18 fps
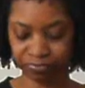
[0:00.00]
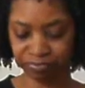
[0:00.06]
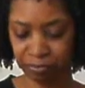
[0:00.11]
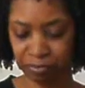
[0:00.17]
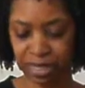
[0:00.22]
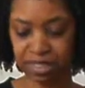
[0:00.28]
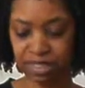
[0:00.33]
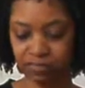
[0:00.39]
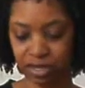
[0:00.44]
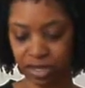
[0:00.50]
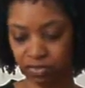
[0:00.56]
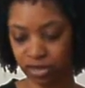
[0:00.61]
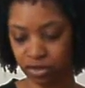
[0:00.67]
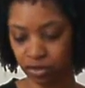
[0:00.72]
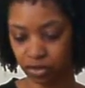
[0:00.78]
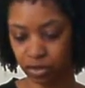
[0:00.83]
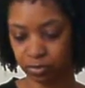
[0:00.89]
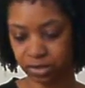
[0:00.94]
and
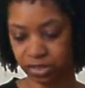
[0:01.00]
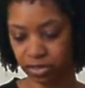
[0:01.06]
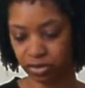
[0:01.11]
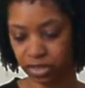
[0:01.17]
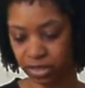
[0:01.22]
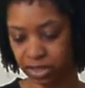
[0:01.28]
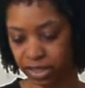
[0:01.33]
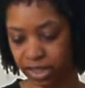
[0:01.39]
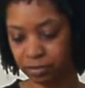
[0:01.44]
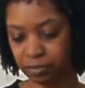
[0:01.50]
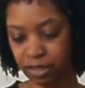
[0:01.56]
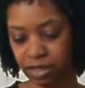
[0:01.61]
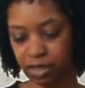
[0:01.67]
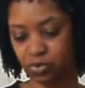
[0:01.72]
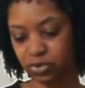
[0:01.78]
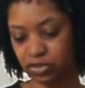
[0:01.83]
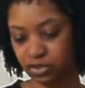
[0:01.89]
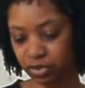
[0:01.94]
then
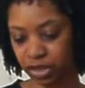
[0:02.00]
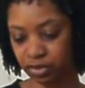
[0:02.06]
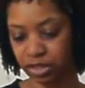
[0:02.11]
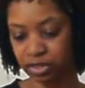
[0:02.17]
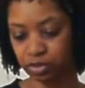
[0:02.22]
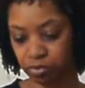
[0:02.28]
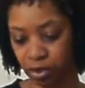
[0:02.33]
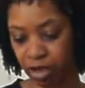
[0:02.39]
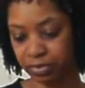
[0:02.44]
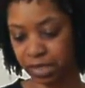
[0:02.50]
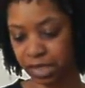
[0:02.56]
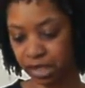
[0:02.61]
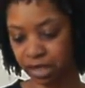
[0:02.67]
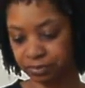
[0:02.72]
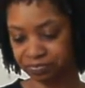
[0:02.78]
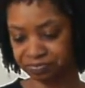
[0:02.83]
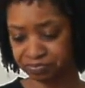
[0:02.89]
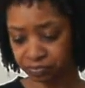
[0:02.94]
you didn't
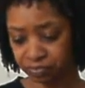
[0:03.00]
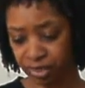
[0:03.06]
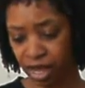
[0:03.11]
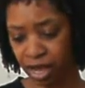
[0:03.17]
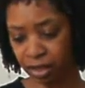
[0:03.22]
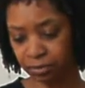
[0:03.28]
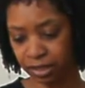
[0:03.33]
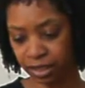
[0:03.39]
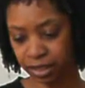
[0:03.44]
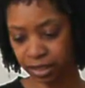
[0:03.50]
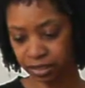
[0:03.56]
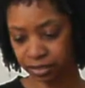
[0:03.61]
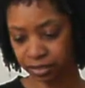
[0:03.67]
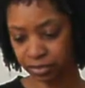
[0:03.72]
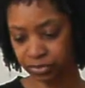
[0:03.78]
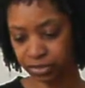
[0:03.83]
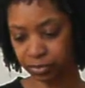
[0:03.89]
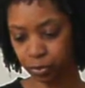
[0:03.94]
see me add it
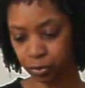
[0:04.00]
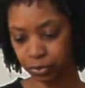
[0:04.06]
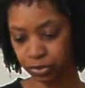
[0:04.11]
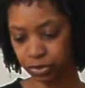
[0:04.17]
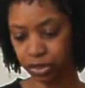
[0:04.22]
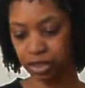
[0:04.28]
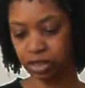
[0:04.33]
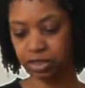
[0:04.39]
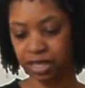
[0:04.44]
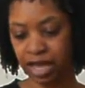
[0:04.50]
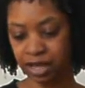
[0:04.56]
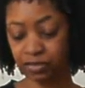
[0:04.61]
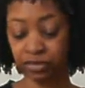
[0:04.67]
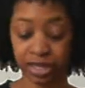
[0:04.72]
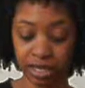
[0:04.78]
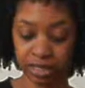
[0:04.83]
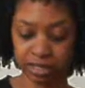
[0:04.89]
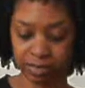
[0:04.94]
here, but you can see it
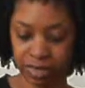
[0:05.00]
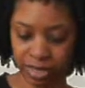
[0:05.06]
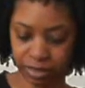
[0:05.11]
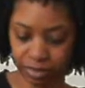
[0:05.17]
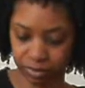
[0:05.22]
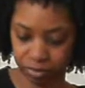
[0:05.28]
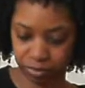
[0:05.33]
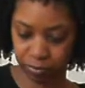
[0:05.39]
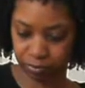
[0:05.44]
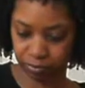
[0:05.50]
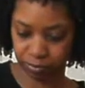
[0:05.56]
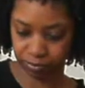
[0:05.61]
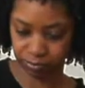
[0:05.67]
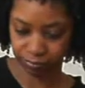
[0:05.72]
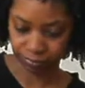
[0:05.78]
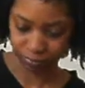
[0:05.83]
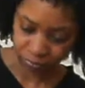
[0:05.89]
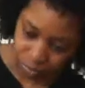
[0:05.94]
in the picture, is
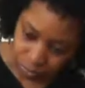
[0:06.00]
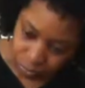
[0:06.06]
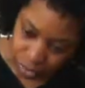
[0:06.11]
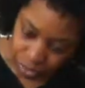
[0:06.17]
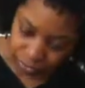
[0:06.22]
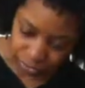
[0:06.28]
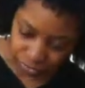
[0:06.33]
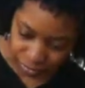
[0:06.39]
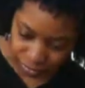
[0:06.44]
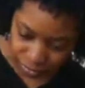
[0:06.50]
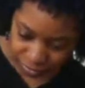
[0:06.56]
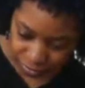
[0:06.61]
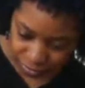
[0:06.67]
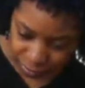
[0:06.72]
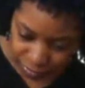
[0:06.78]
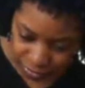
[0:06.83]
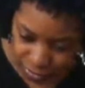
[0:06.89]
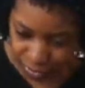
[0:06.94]
that I also
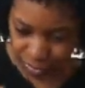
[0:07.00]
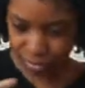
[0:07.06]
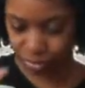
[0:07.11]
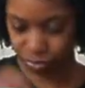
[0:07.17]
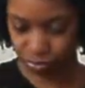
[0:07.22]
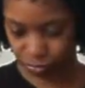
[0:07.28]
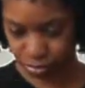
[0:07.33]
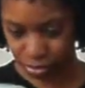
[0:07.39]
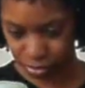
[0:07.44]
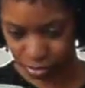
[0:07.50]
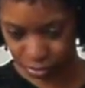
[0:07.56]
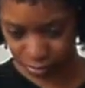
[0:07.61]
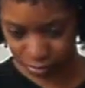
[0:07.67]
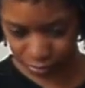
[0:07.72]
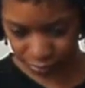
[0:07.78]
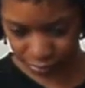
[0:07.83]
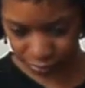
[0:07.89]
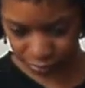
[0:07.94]
added some Bhringraj oil,
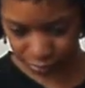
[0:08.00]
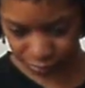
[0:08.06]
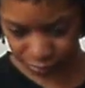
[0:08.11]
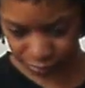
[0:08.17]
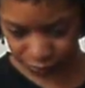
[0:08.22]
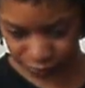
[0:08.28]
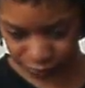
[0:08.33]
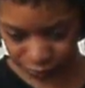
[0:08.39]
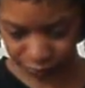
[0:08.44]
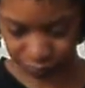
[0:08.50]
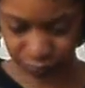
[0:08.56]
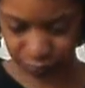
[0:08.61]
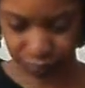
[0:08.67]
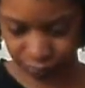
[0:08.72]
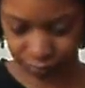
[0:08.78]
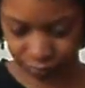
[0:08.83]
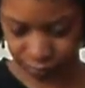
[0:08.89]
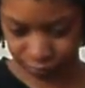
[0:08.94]
because for
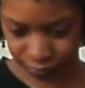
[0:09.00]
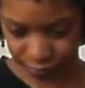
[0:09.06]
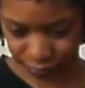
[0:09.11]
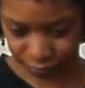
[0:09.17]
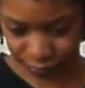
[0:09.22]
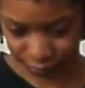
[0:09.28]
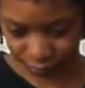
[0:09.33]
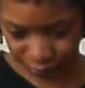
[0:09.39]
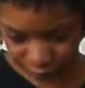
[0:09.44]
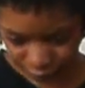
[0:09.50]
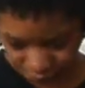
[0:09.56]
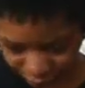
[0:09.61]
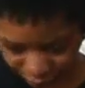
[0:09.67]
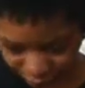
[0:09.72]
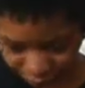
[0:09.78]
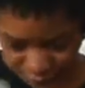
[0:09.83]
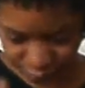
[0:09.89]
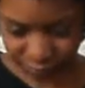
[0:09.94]
me
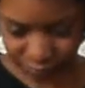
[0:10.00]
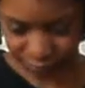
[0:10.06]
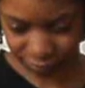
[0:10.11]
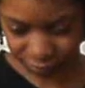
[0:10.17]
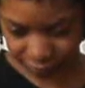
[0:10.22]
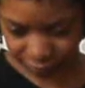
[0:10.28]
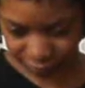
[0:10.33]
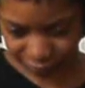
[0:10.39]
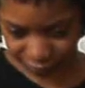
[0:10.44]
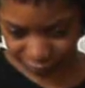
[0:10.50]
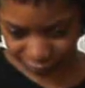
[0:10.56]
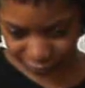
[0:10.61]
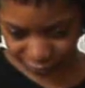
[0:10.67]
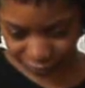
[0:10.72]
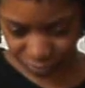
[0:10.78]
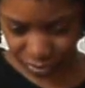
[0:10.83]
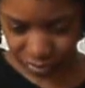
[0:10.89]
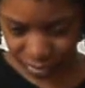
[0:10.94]
the
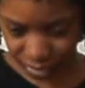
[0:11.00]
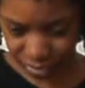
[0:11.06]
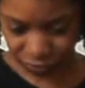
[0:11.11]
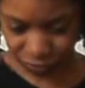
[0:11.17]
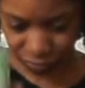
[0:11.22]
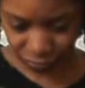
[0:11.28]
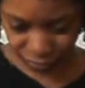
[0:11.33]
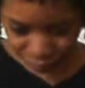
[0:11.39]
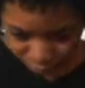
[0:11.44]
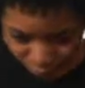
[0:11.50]
smell of indigo is